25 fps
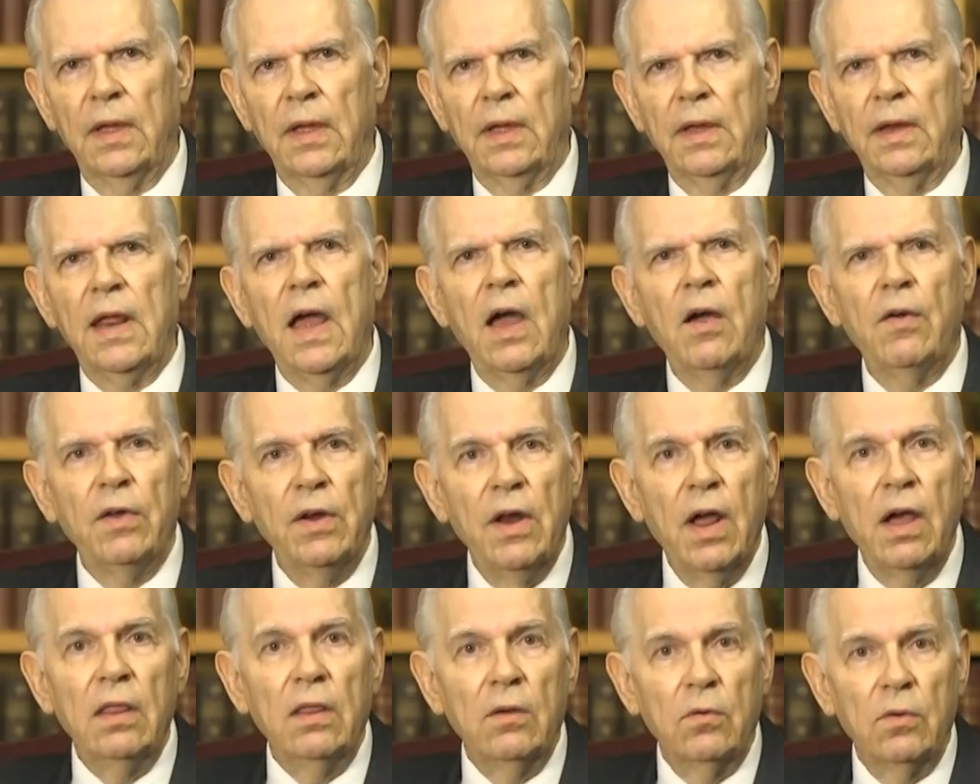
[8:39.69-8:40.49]
Now, in
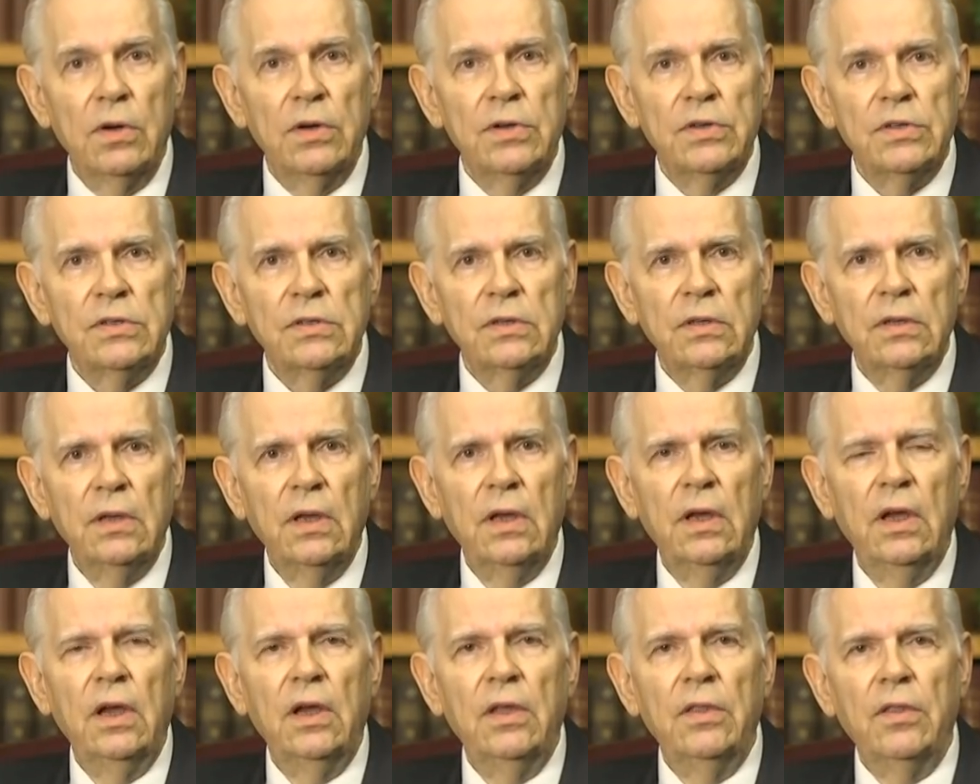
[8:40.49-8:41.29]
other words,
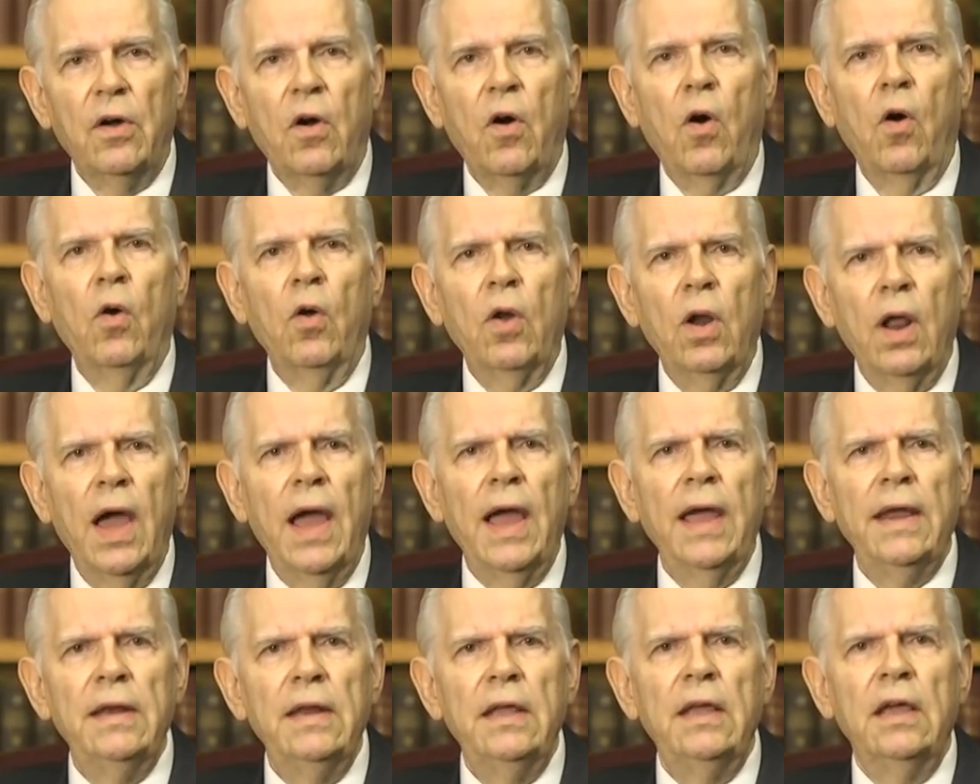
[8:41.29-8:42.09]
the whole
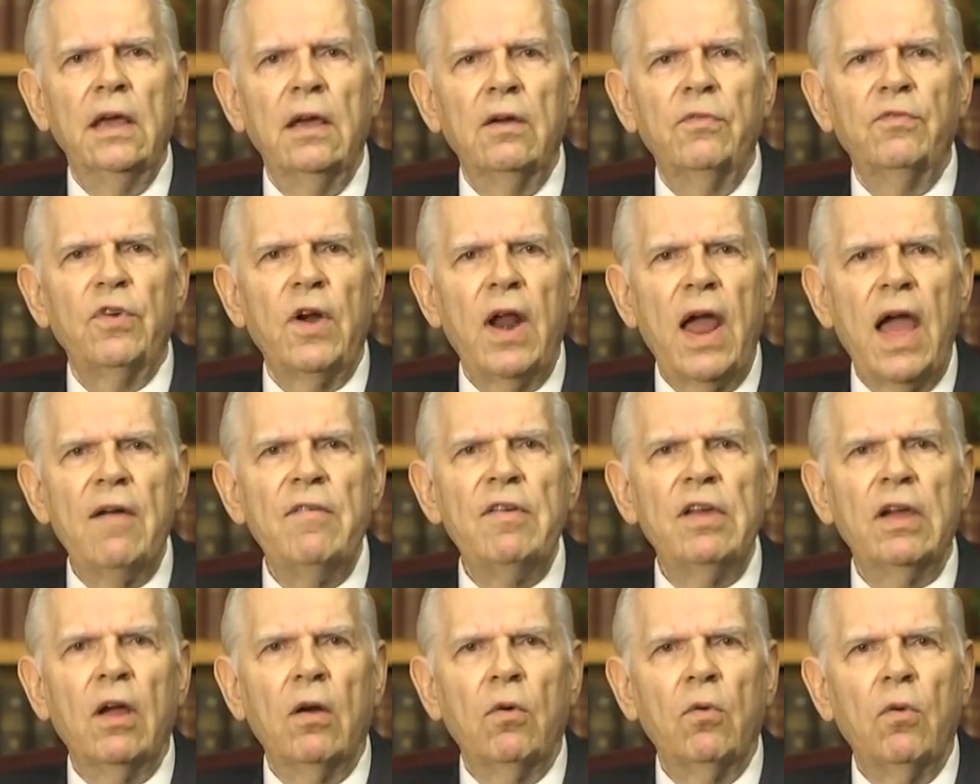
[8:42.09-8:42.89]
idea for
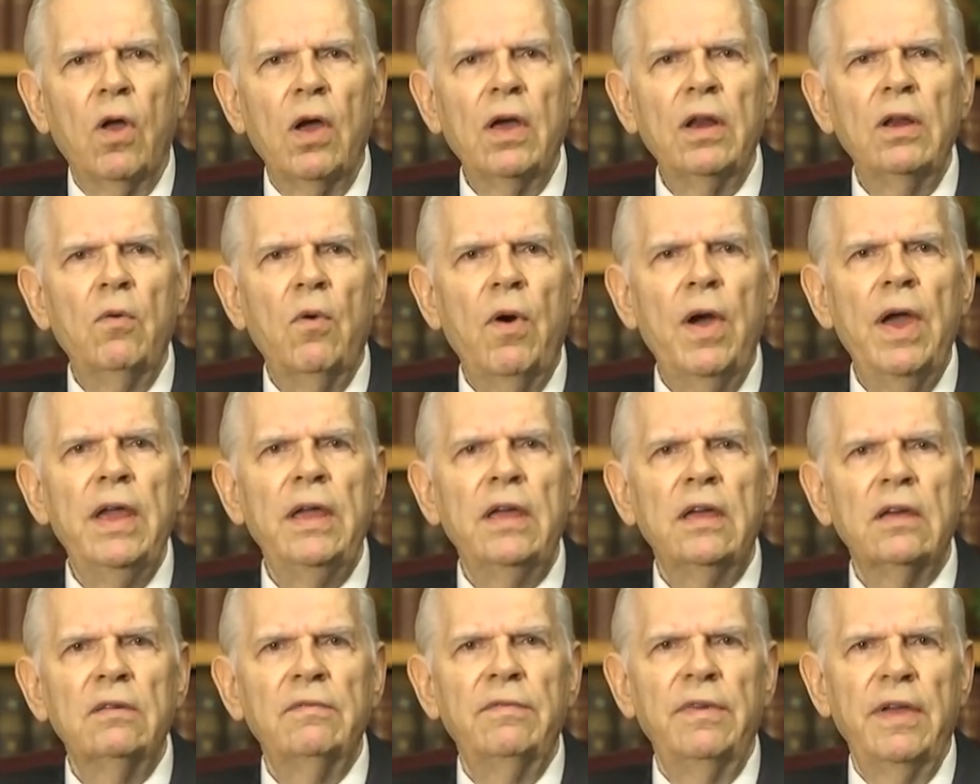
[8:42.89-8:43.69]
having a runaway
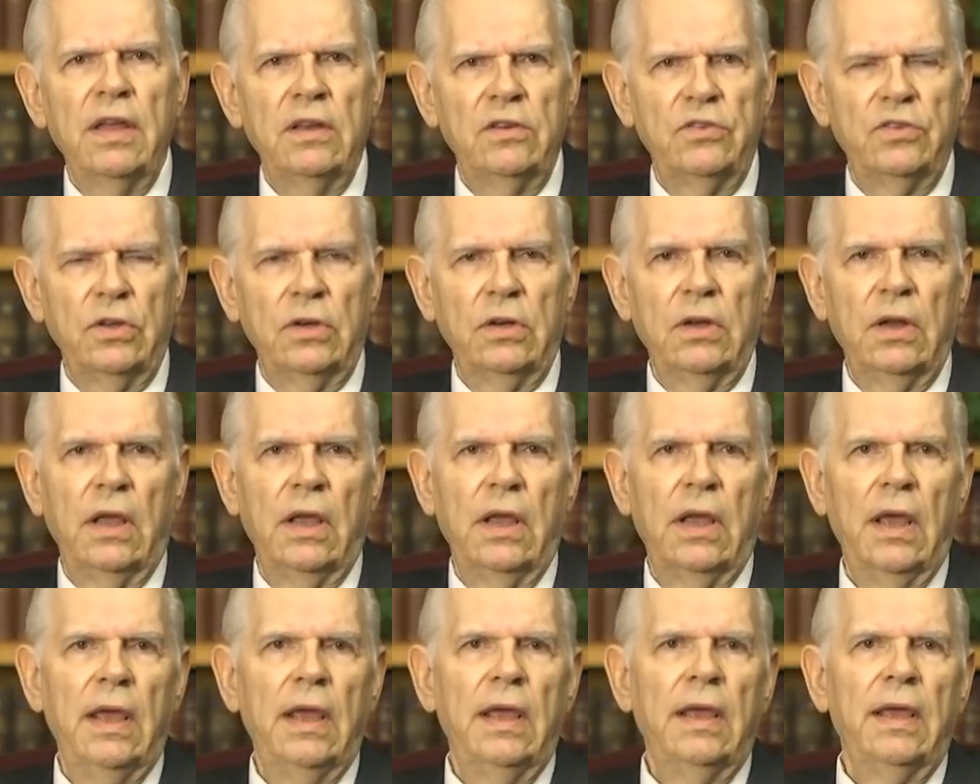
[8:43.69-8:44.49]
convention
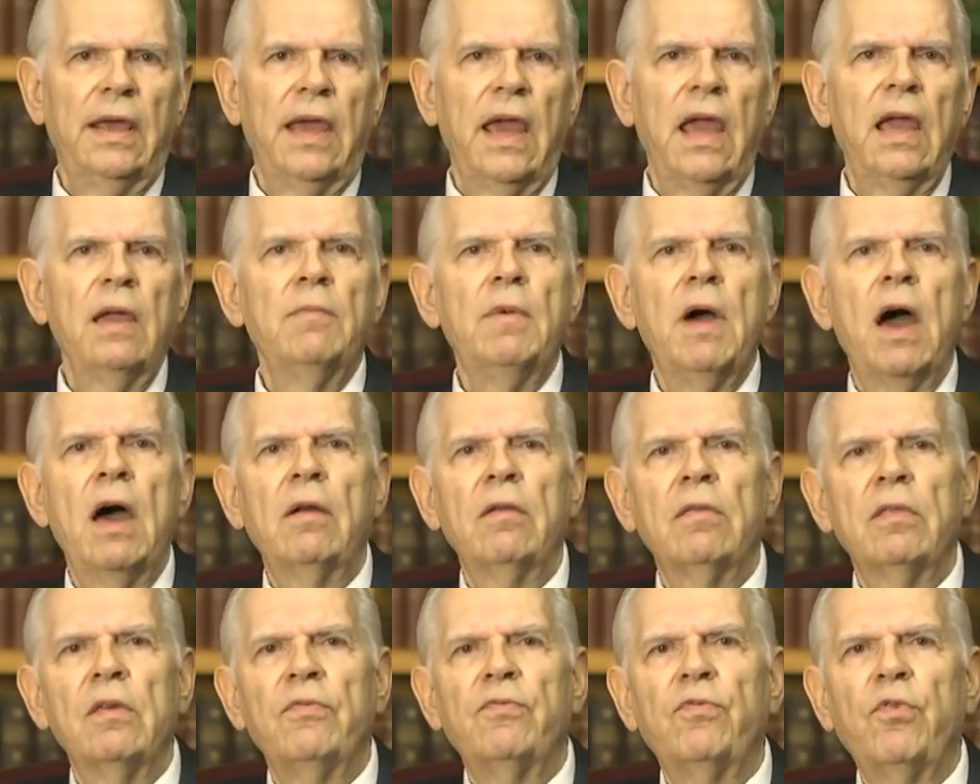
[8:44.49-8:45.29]
came out
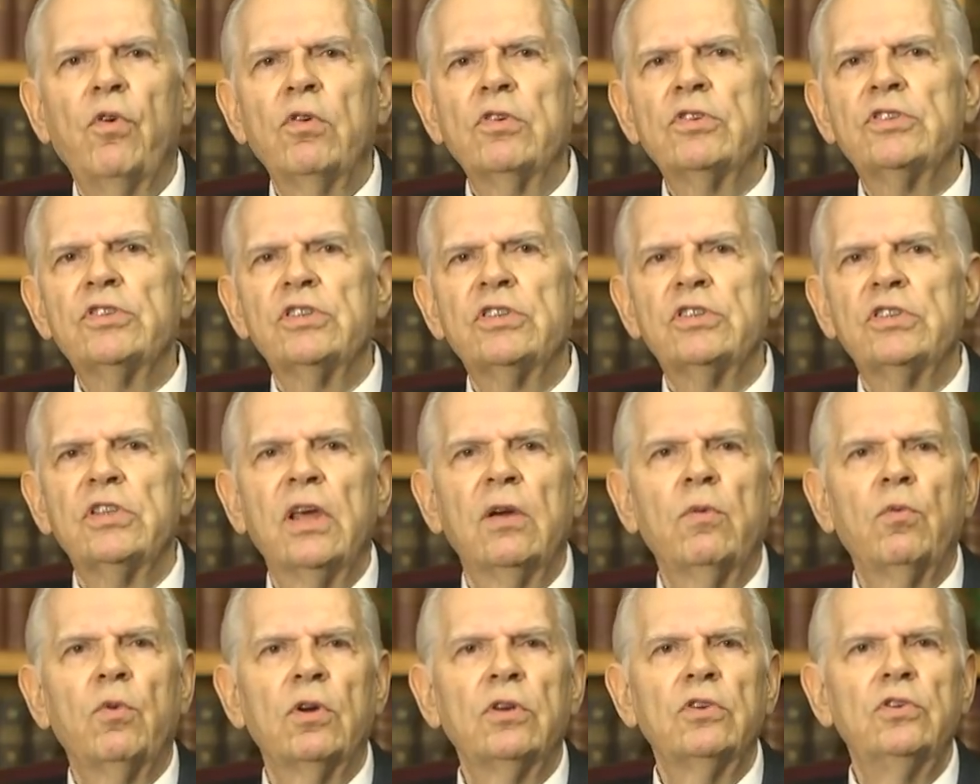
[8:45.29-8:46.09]
of the forces
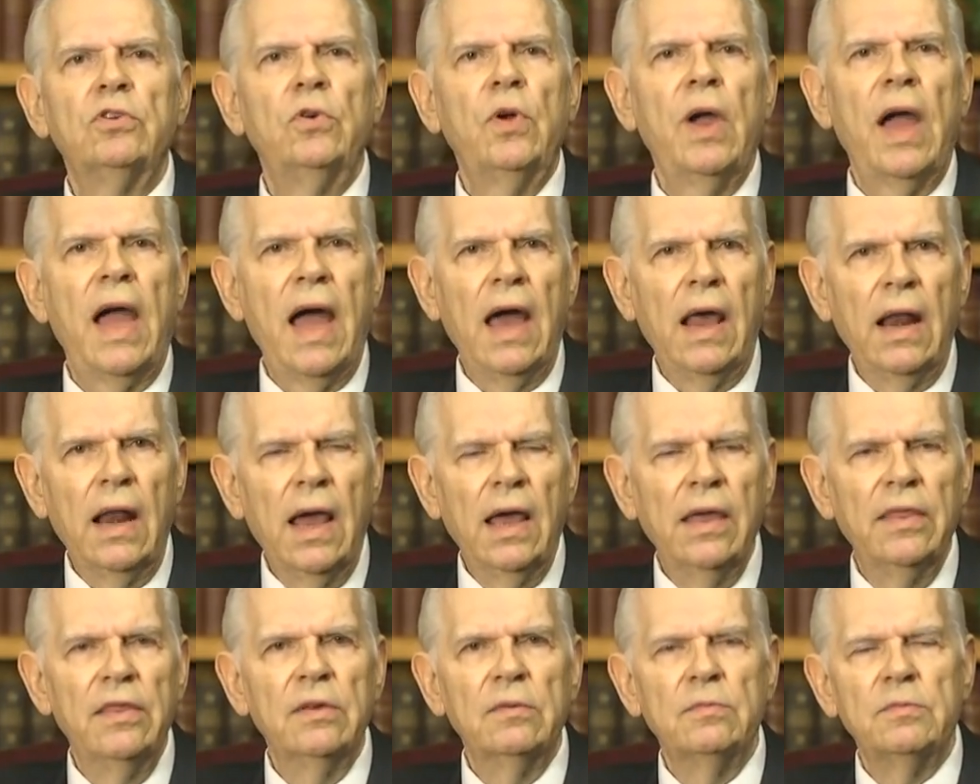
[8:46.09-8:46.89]
that were to
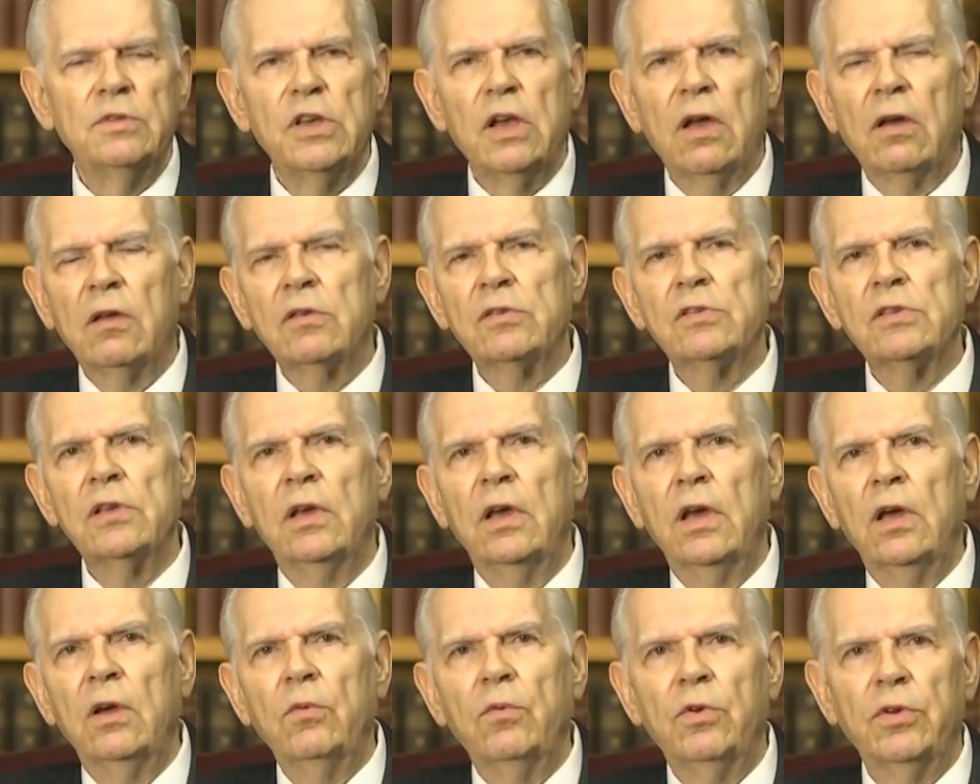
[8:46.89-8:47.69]
ally themselves
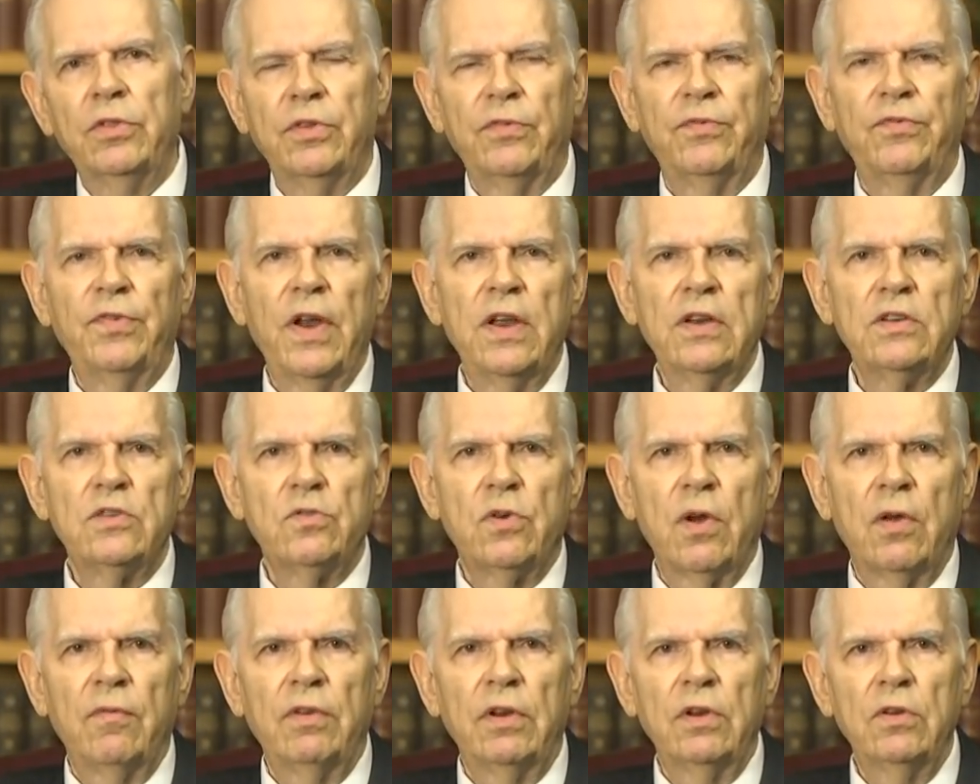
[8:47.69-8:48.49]
with the French
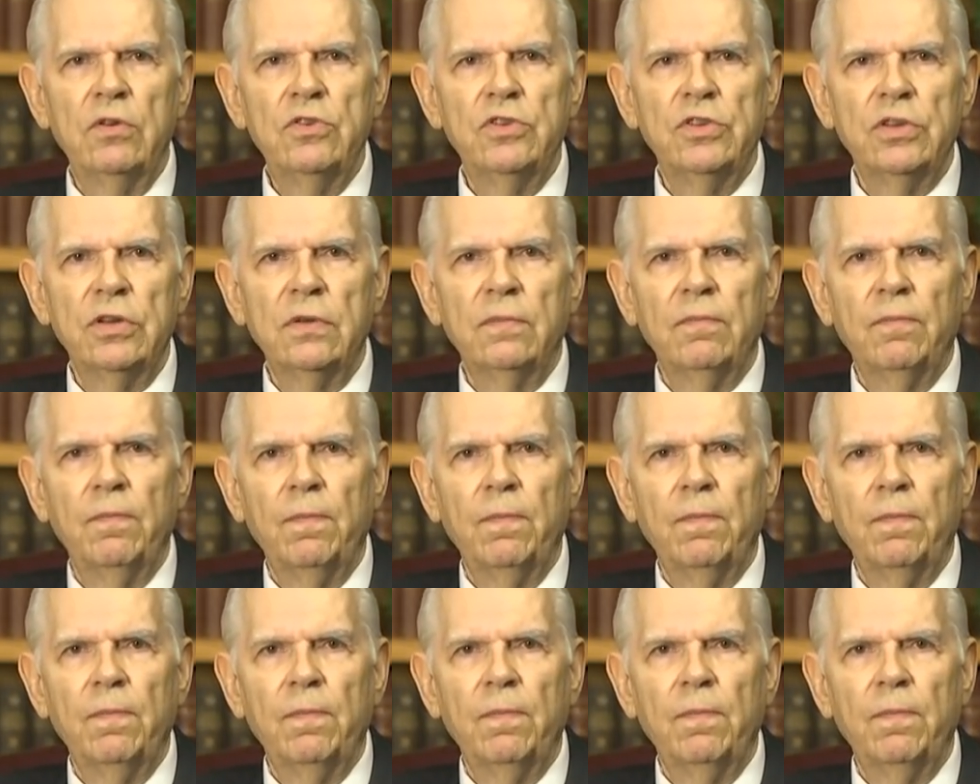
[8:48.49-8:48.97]
Revolution.